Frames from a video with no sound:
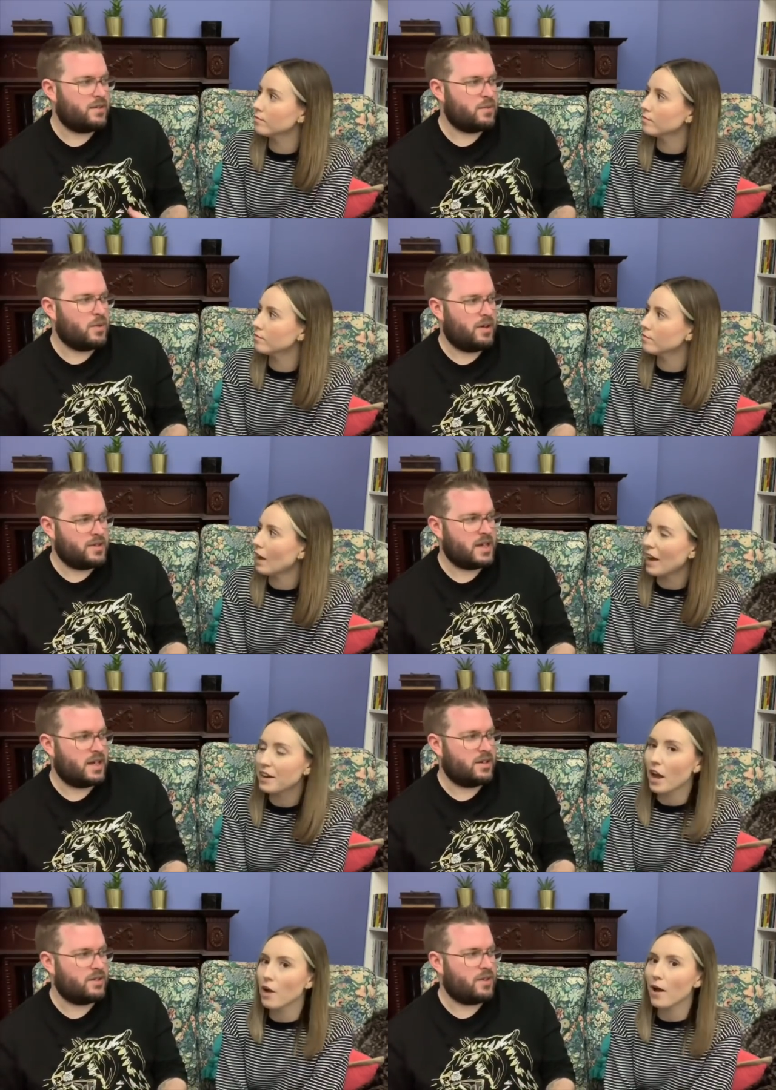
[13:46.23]
Speaker 1: from what I've
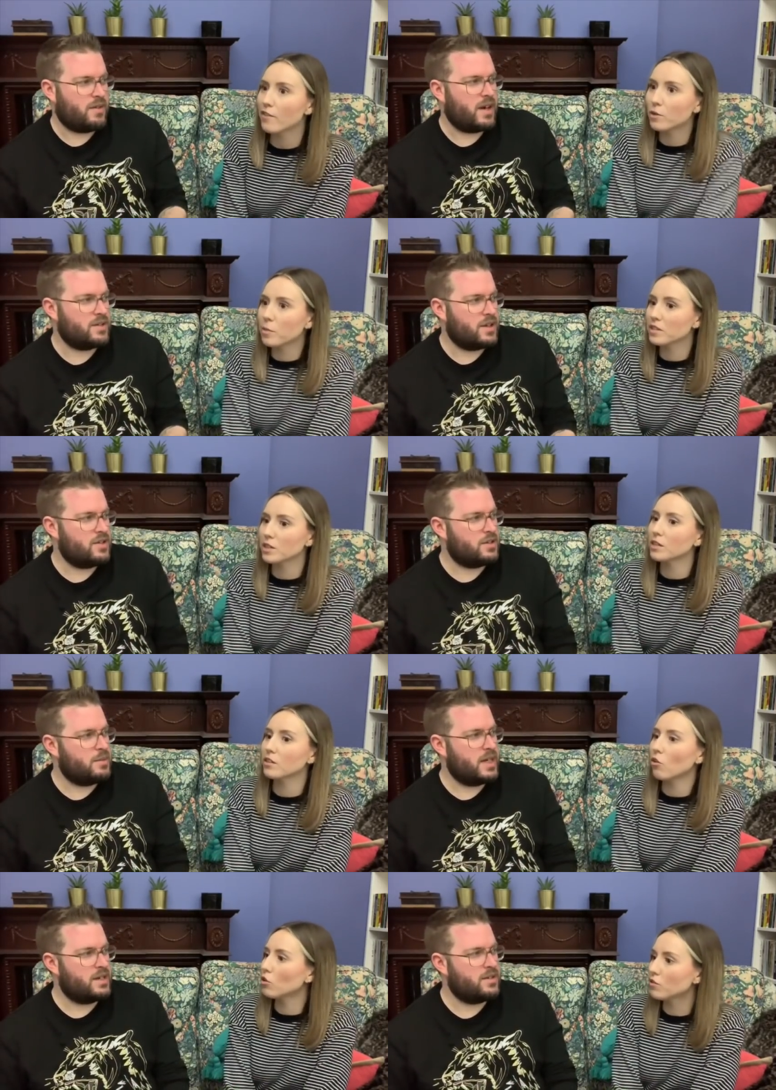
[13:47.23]
seen around social
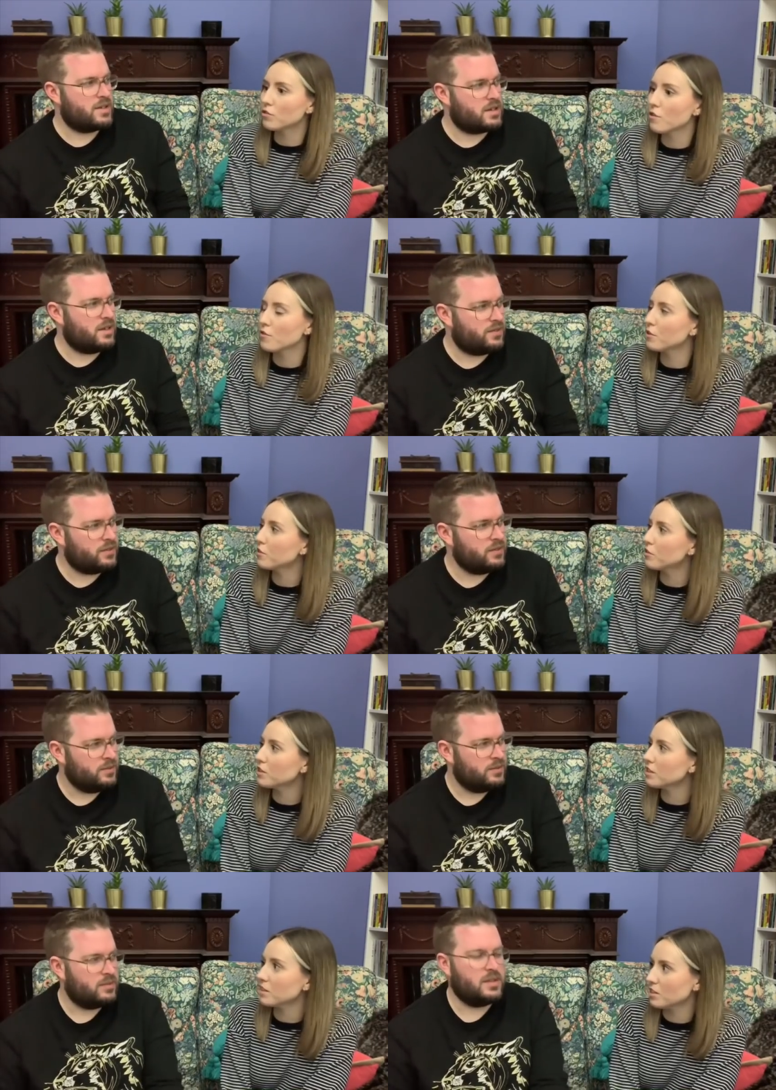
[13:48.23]
media and stuff.
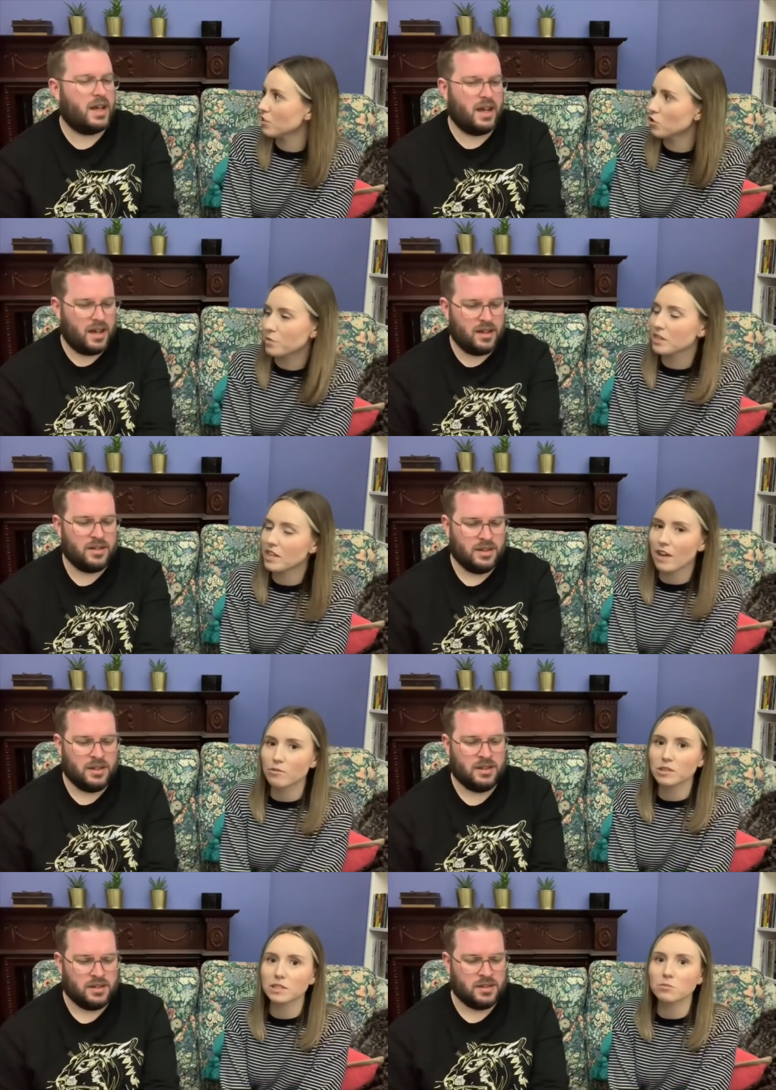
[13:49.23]
Reviews and social media,
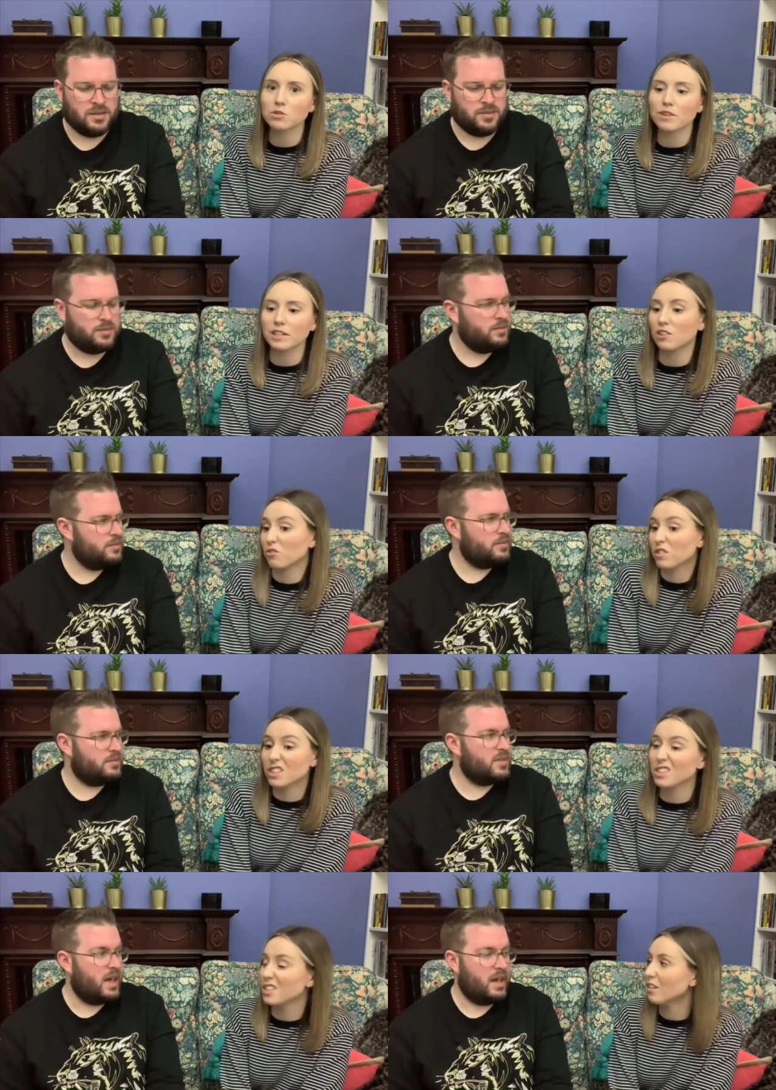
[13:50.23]
everyone seems to really love it.
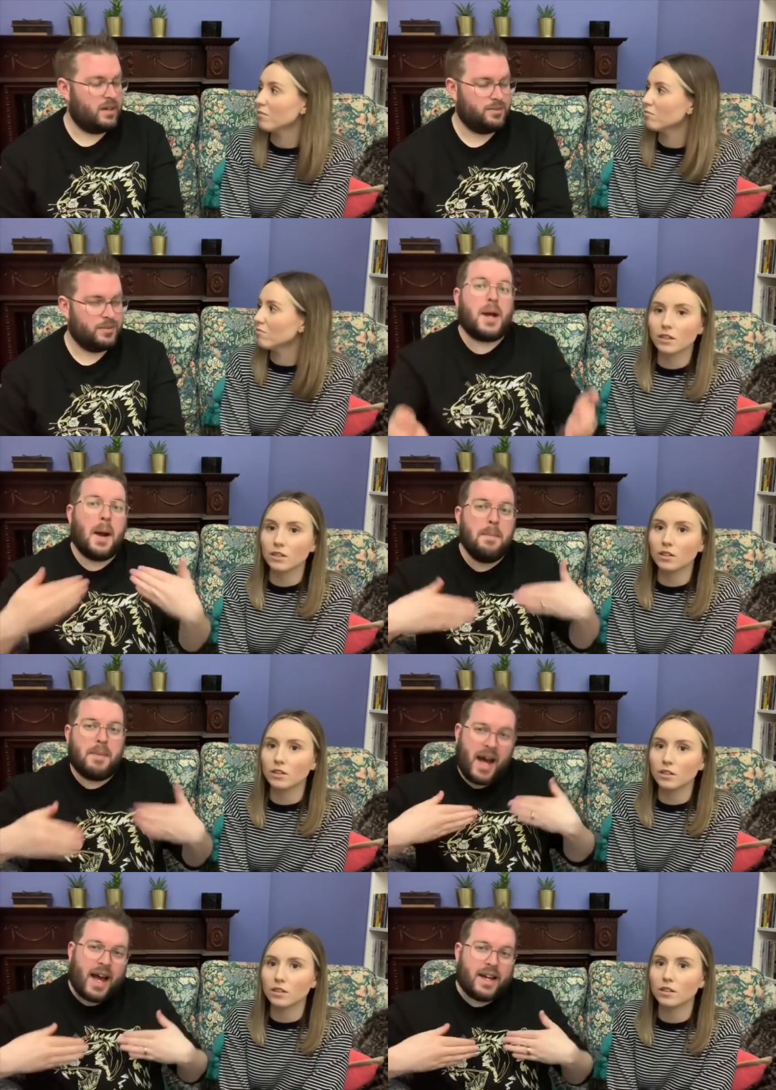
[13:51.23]
Speaker 2: So. Yeah, come
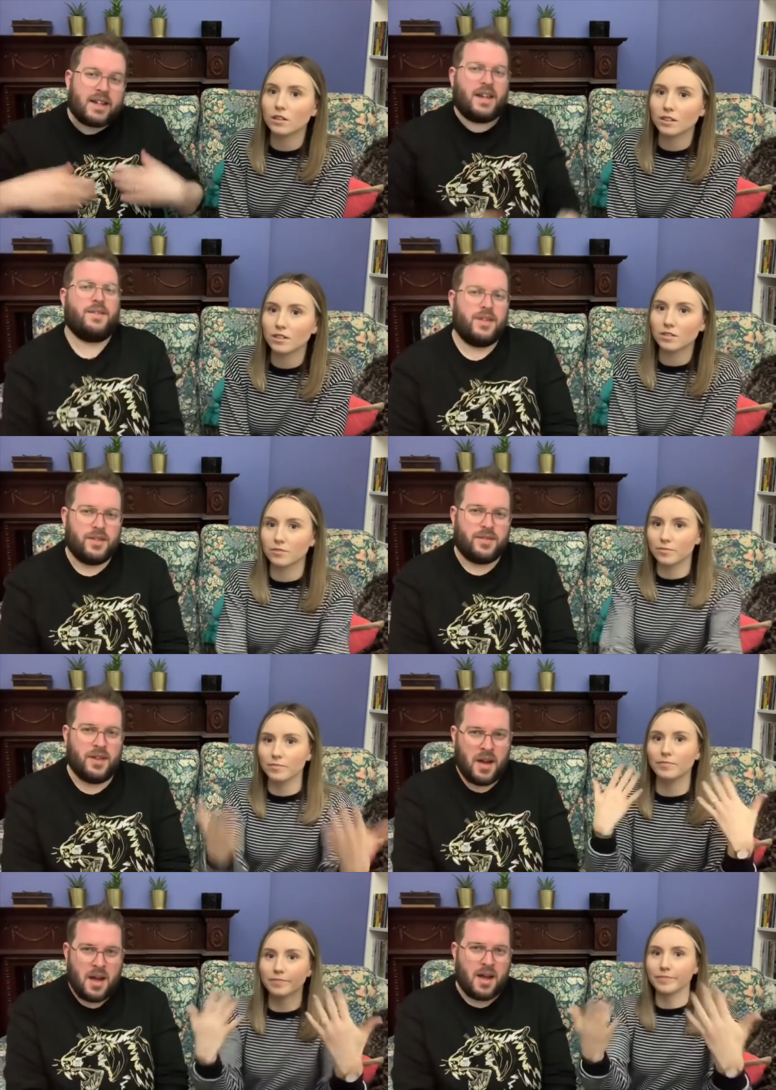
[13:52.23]
back if you've
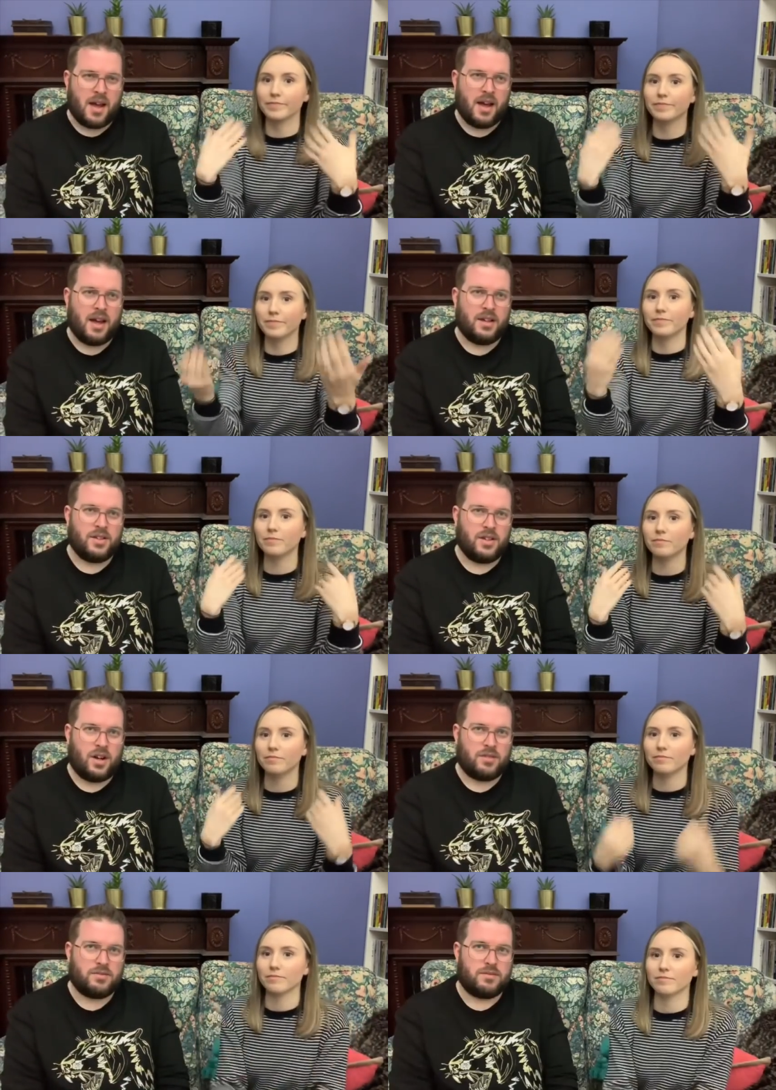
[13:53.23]

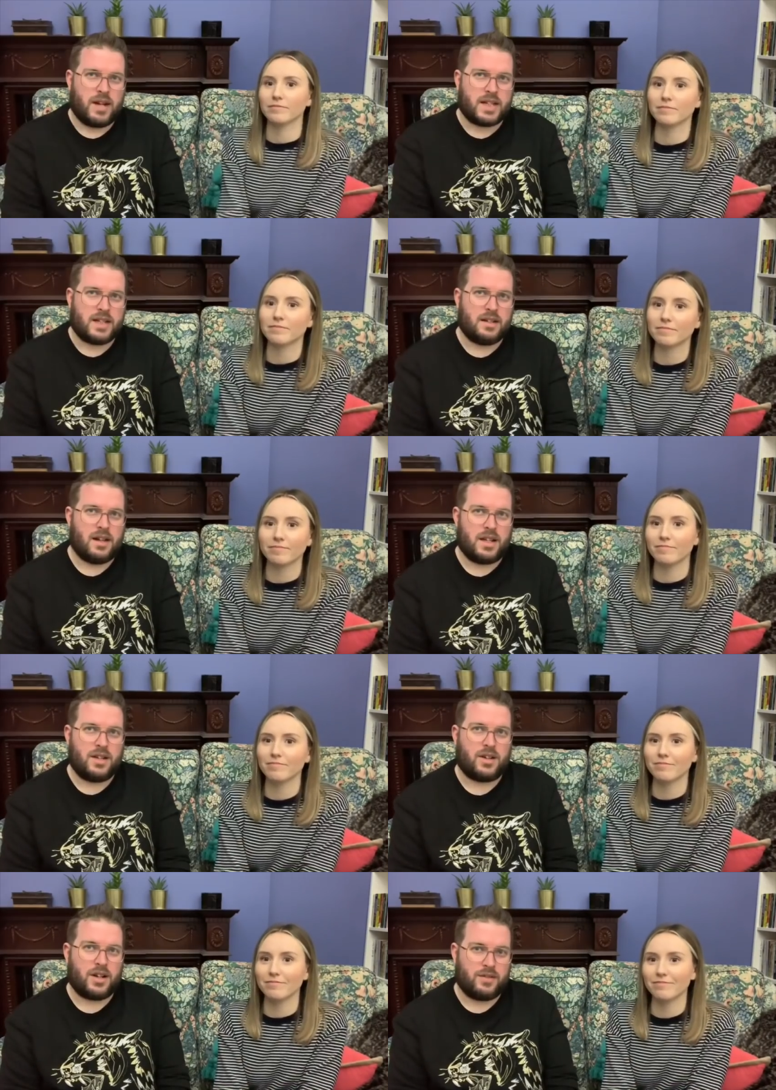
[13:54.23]
not read it and
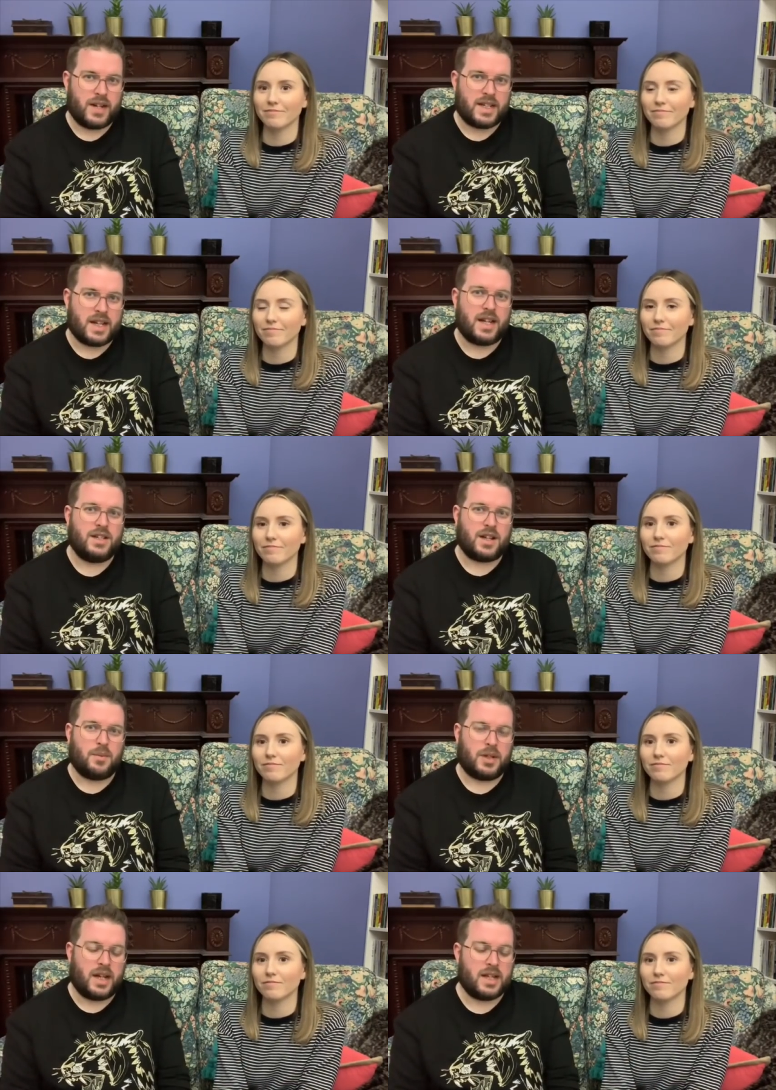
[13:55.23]
you're going to read it and you
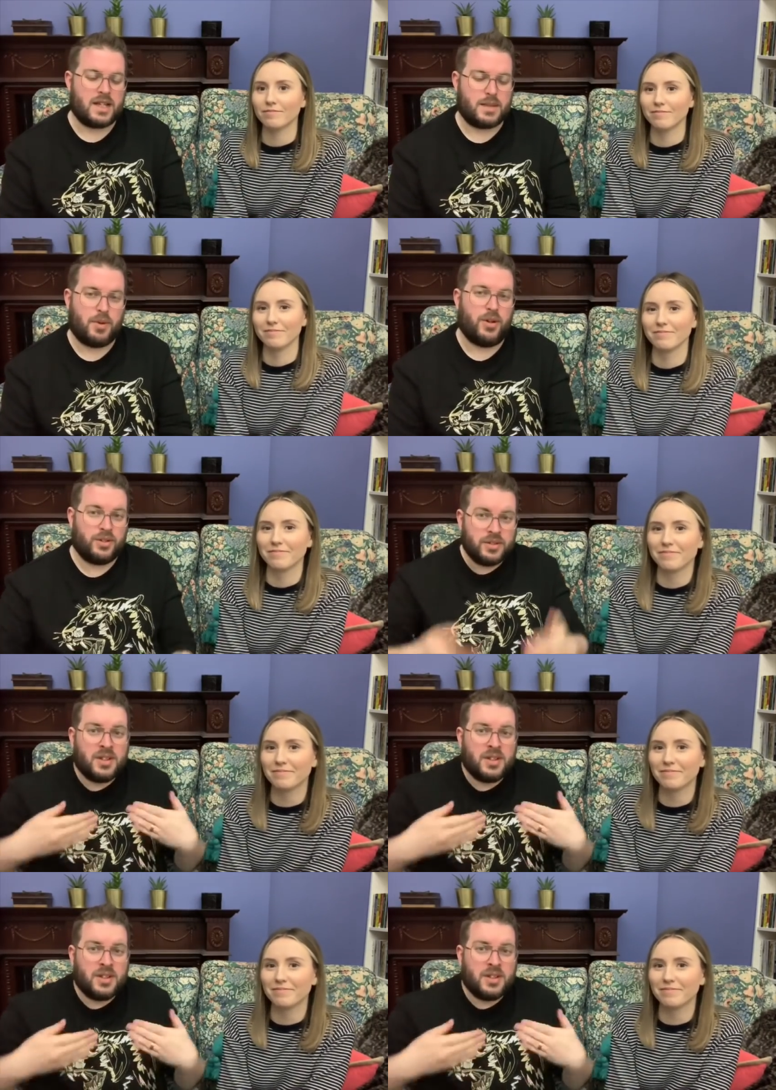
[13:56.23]
don't want anything spoiled.